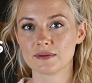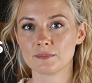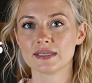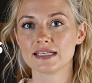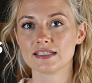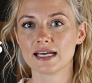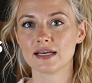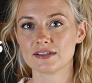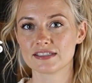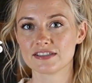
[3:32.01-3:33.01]
but he
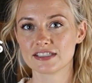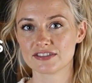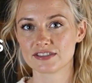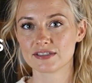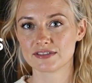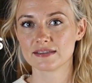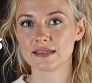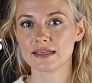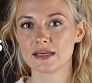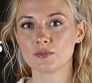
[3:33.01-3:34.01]
tells Odysseus
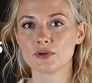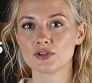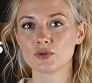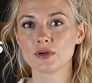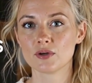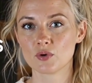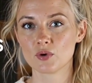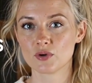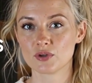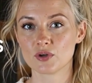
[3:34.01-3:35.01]
he would do it
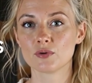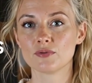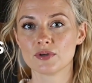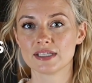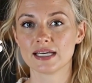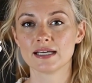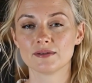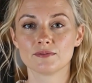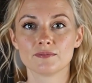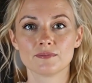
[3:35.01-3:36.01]
all over again.